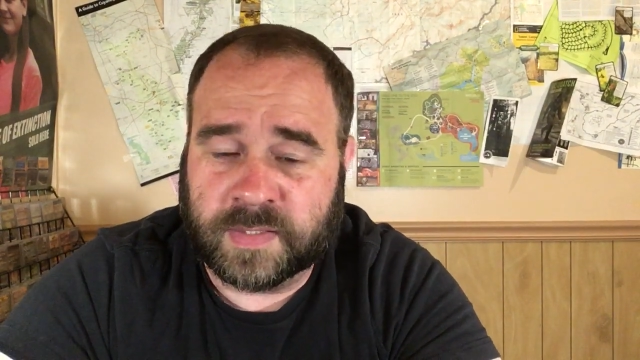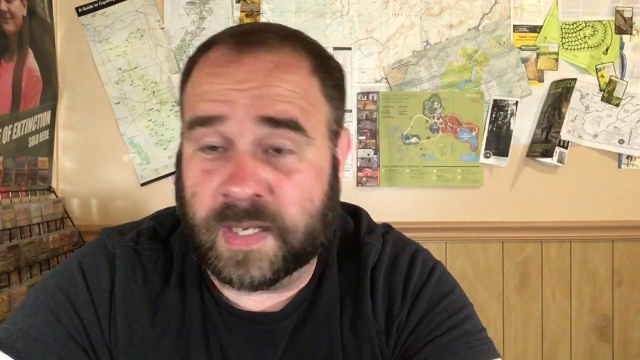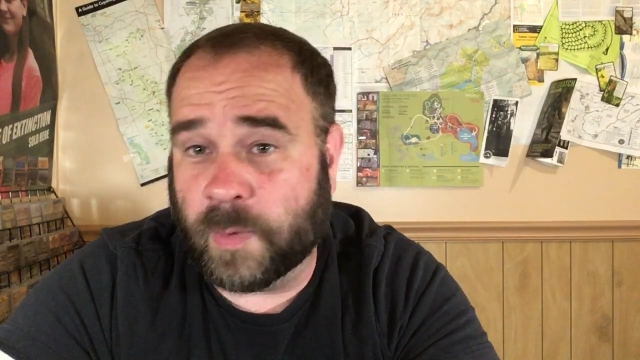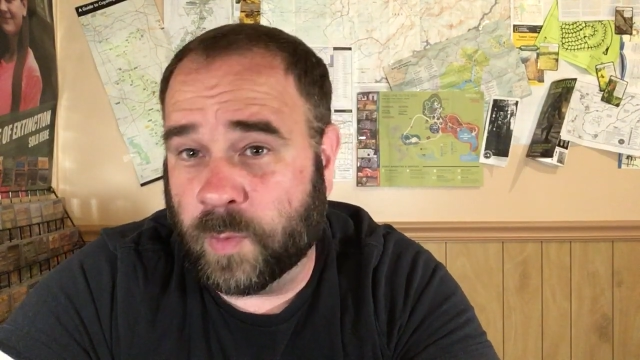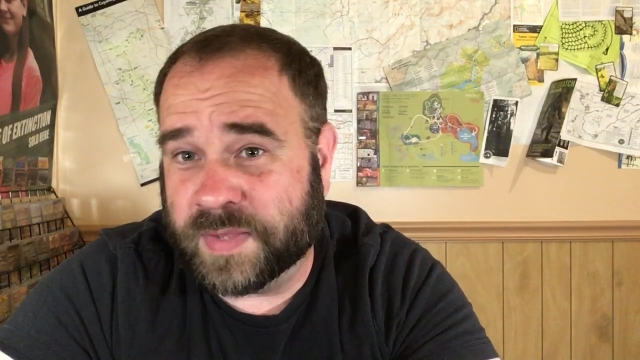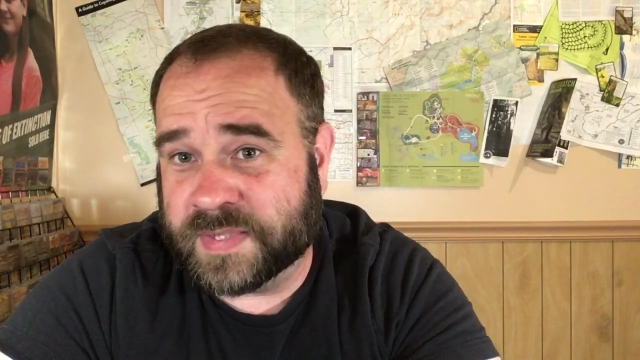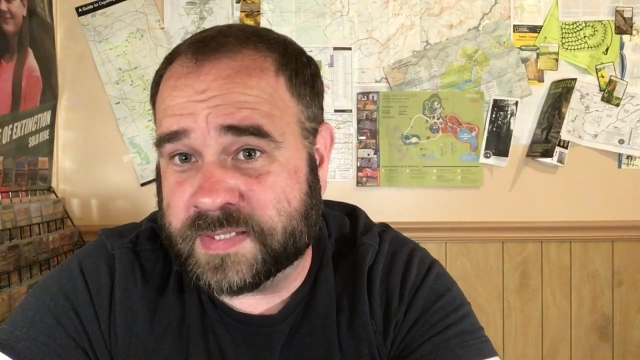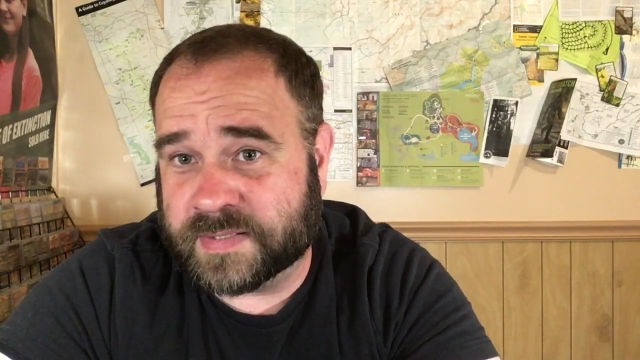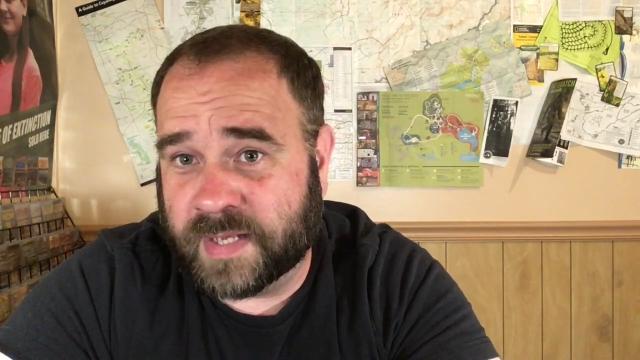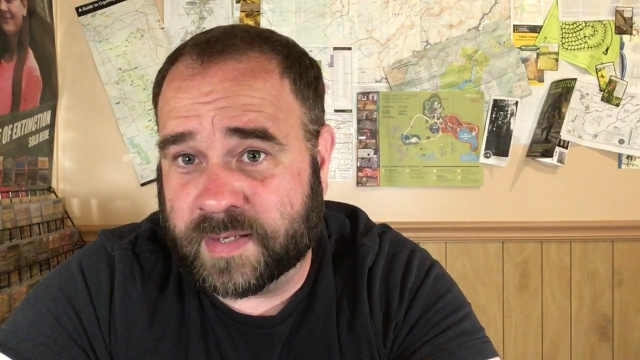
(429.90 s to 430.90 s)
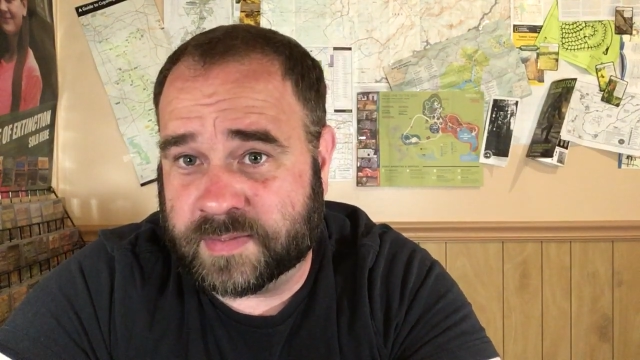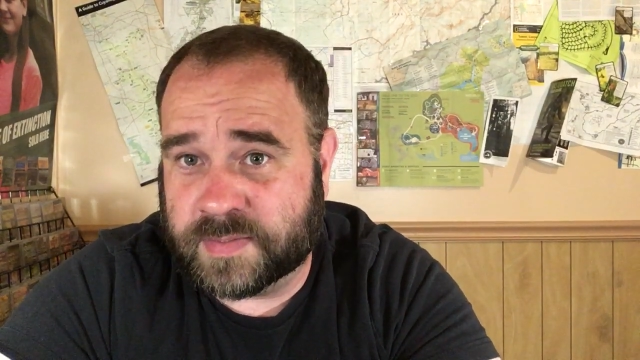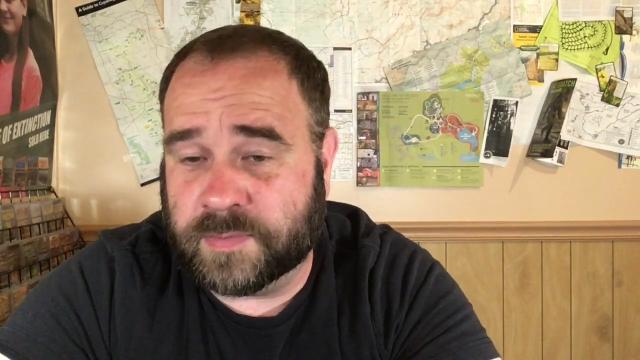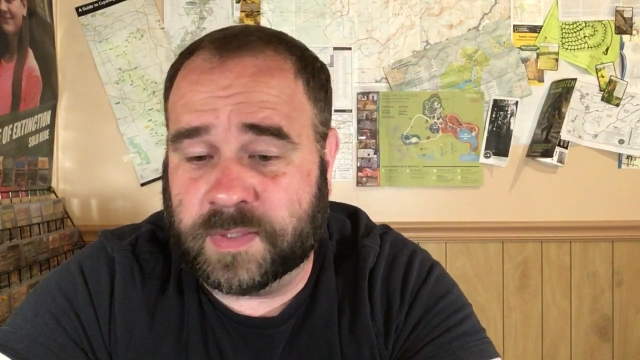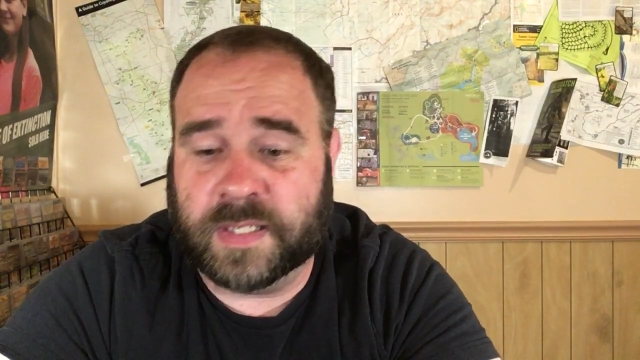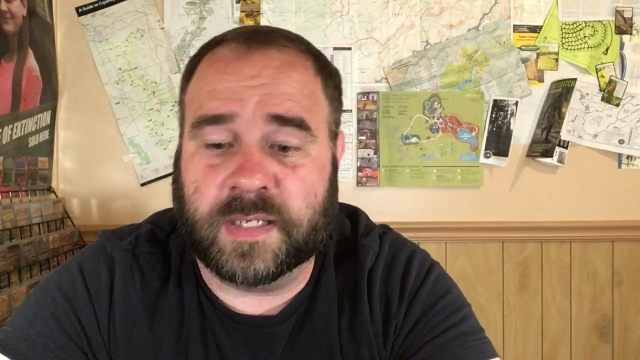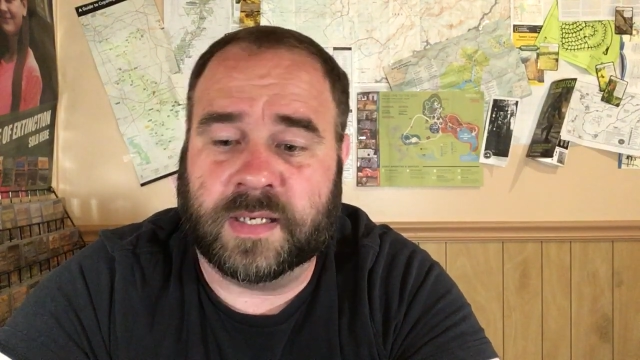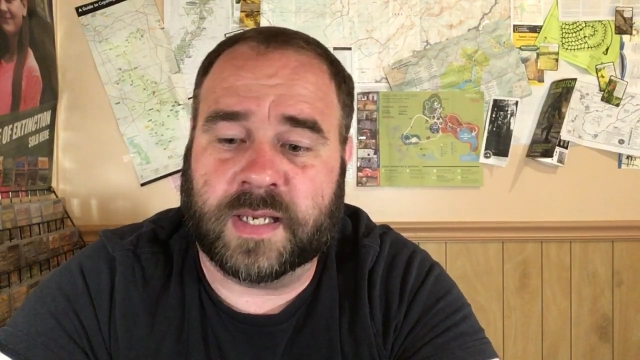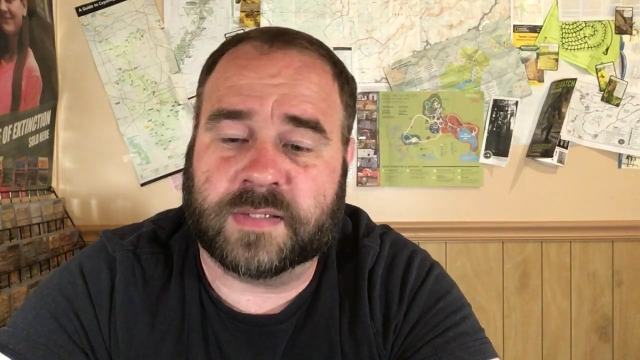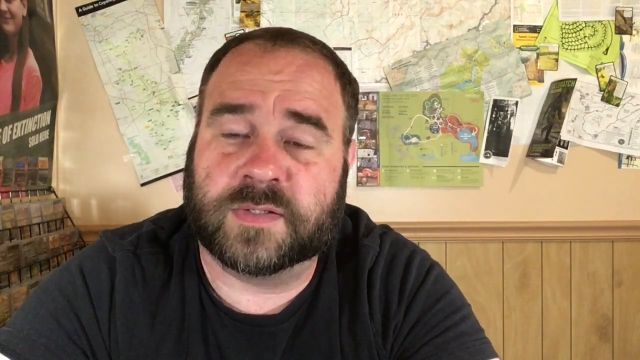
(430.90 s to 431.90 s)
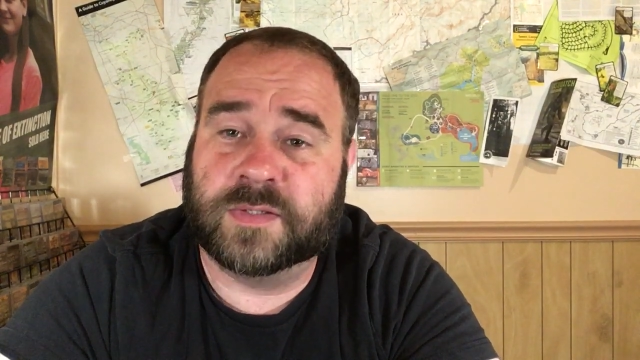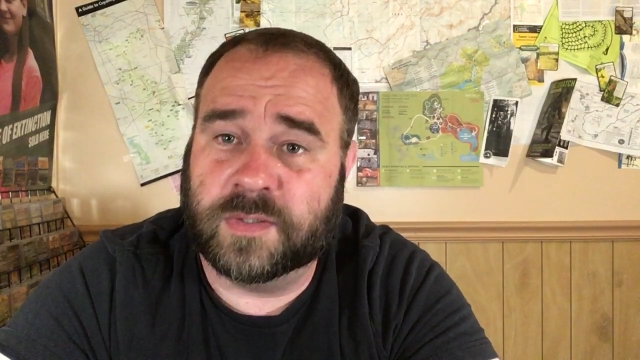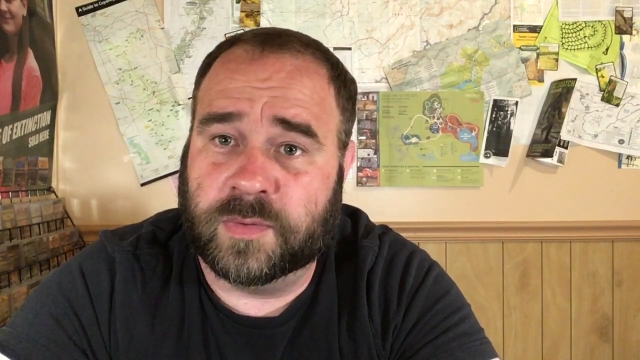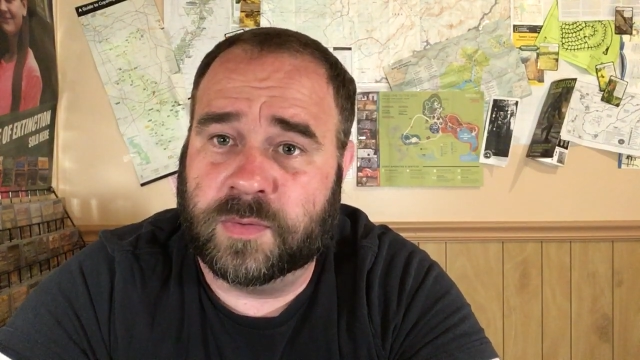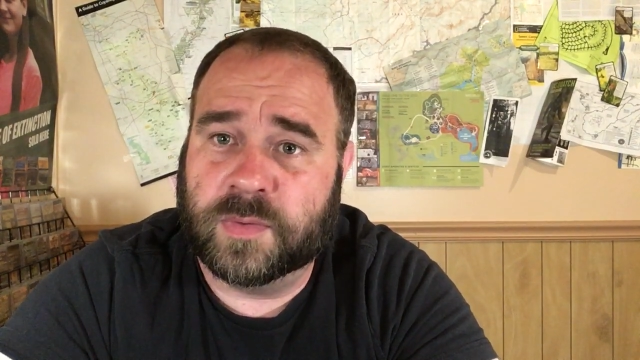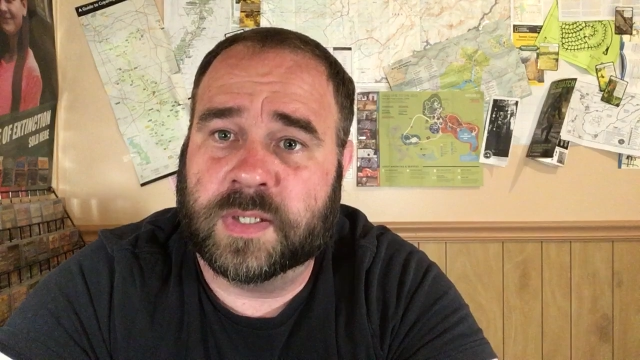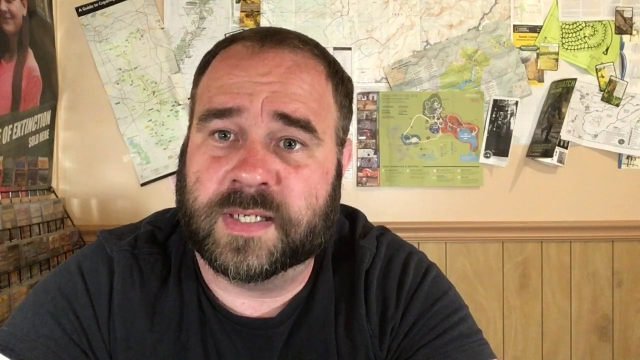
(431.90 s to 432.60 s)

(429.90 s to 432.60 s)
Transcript: Now with this deck, it's unique. It has 2